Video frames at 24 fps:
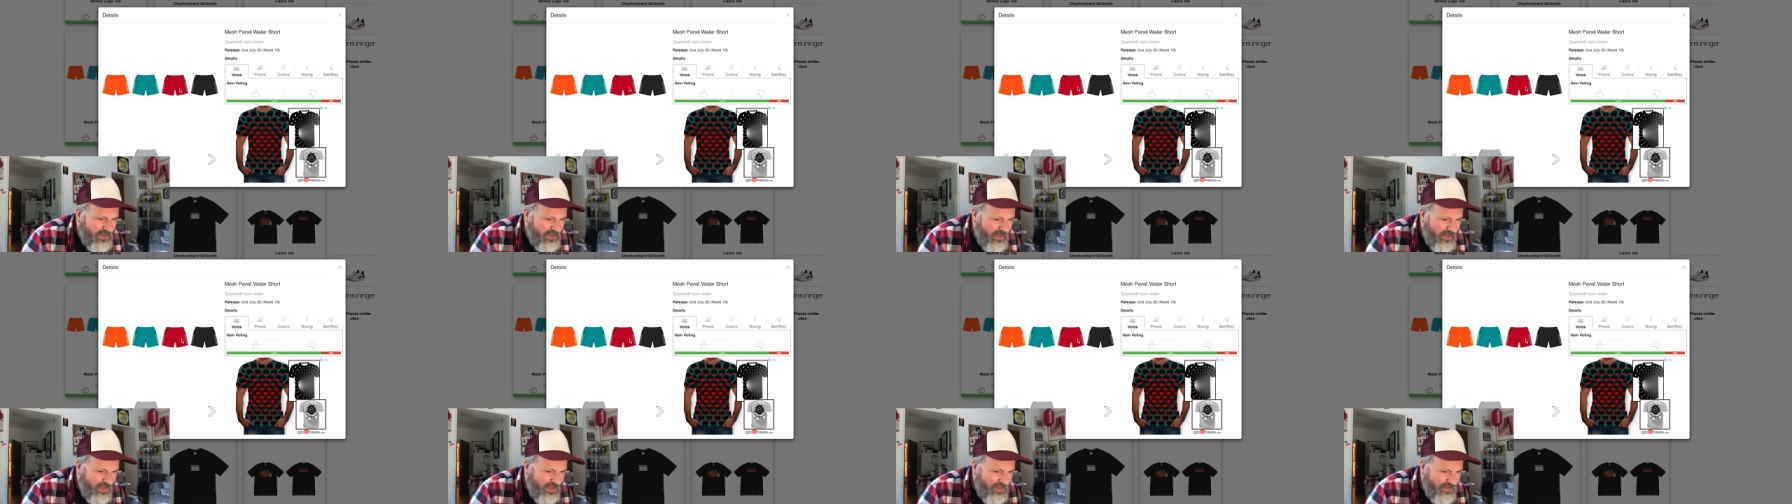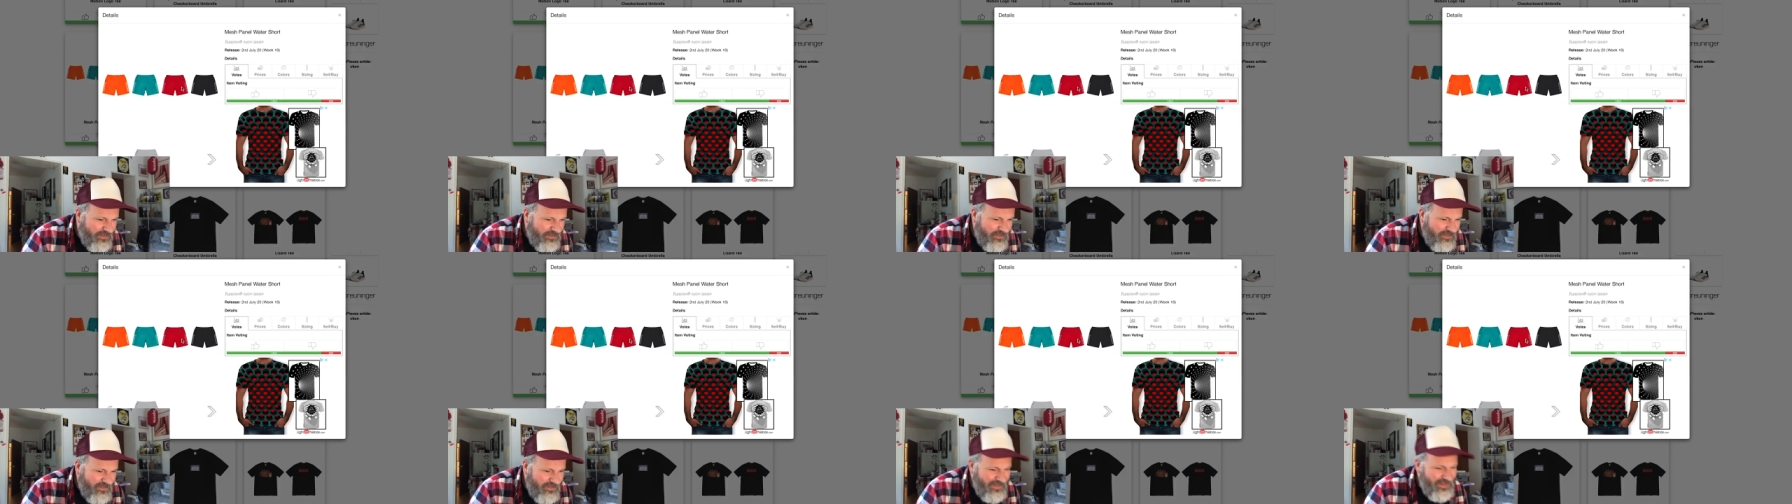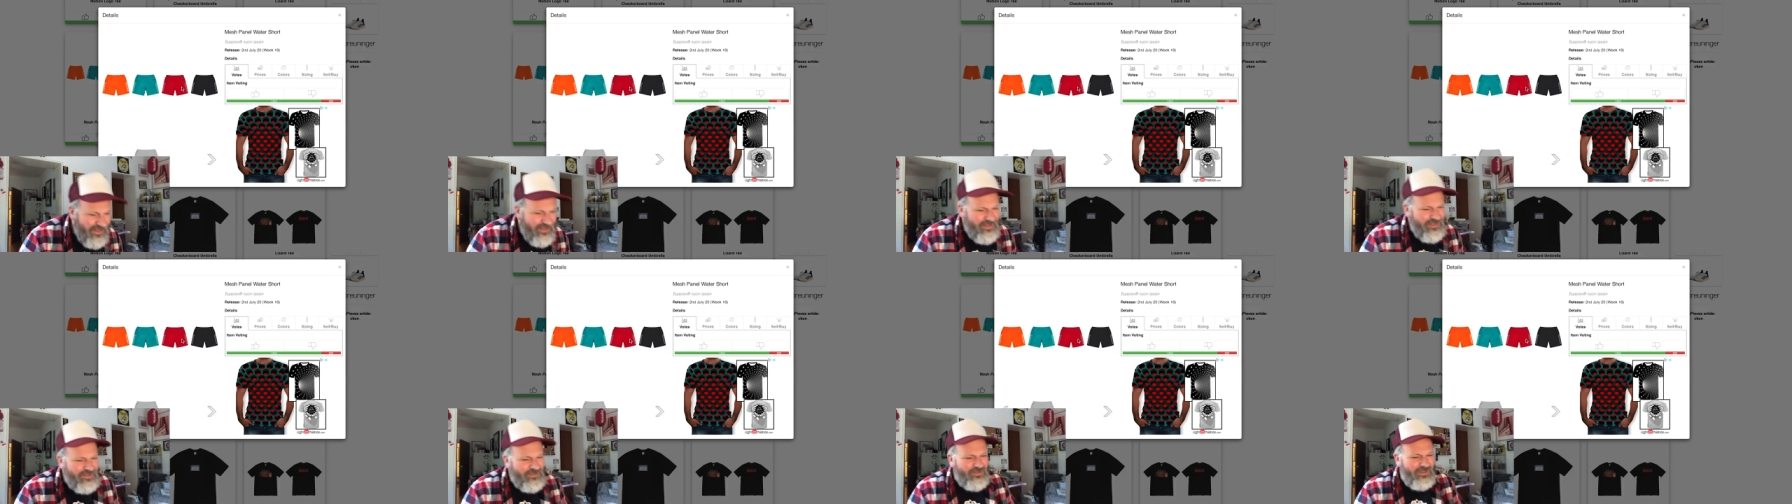here.
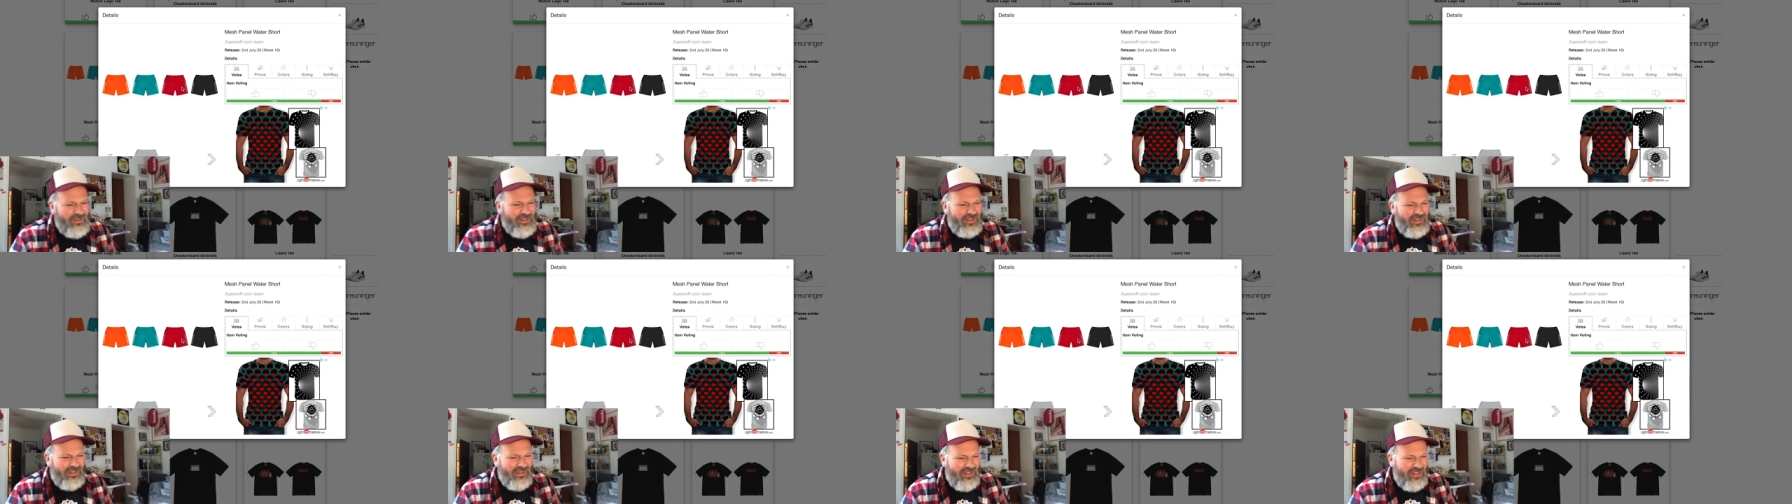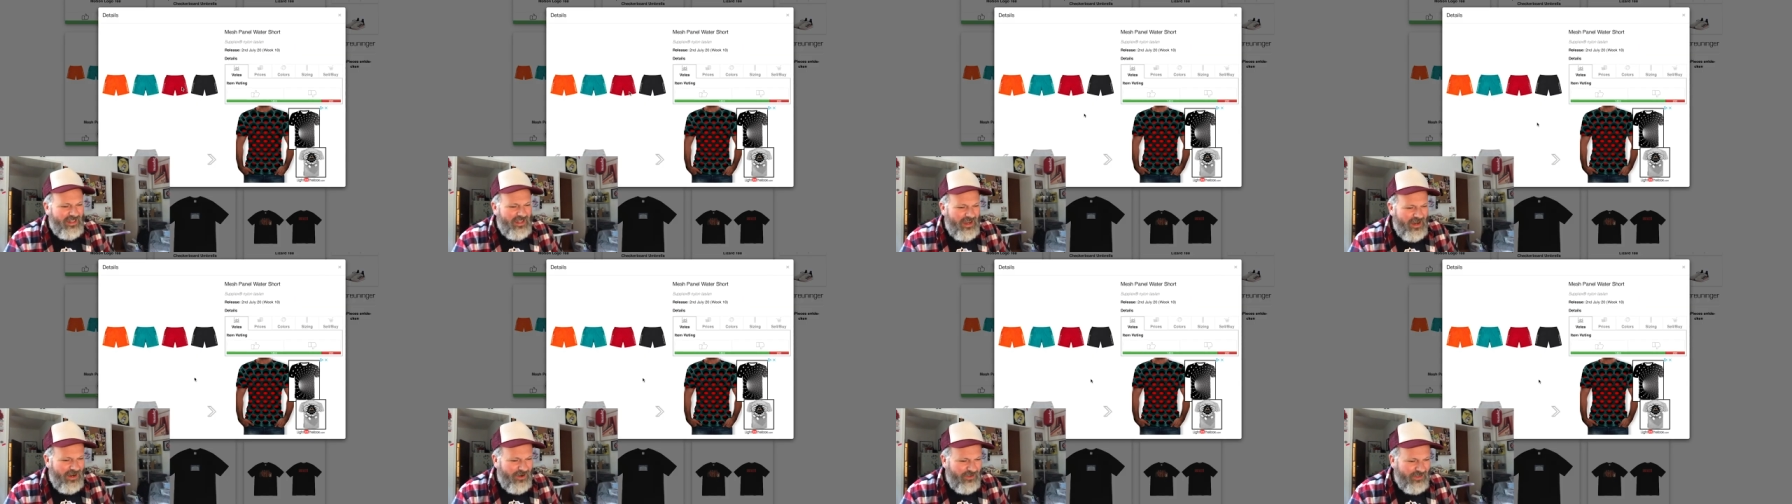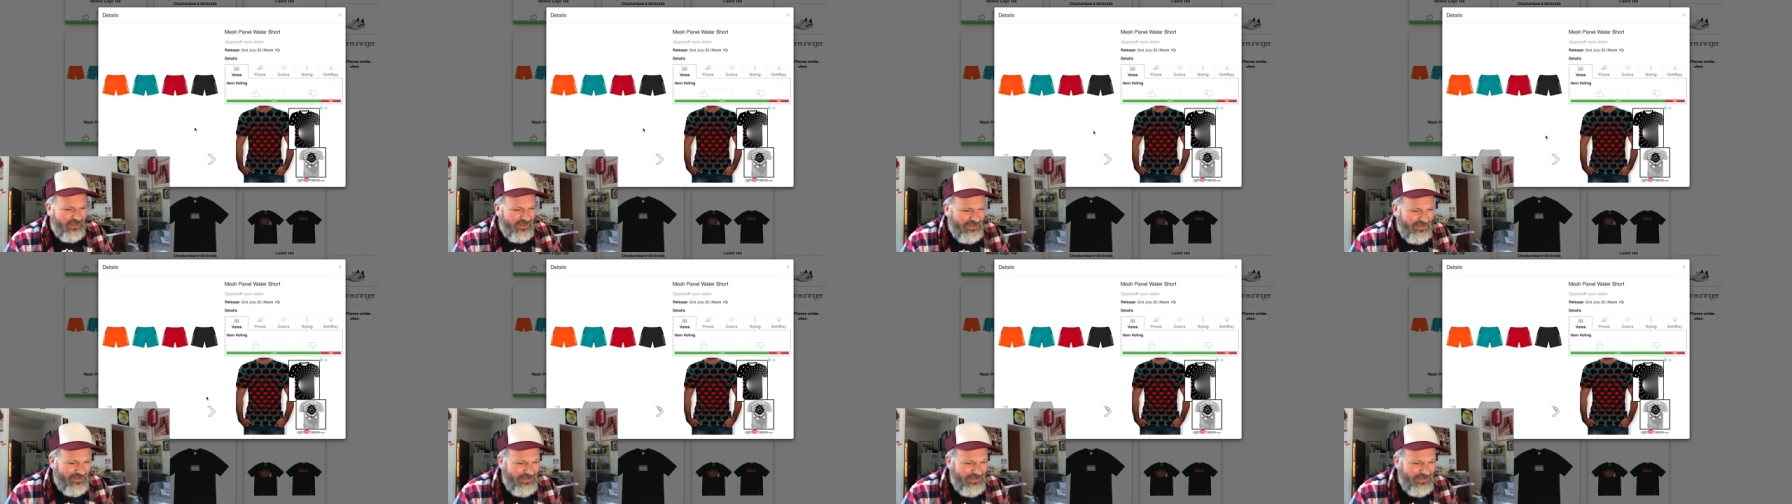This is fucking hilarious.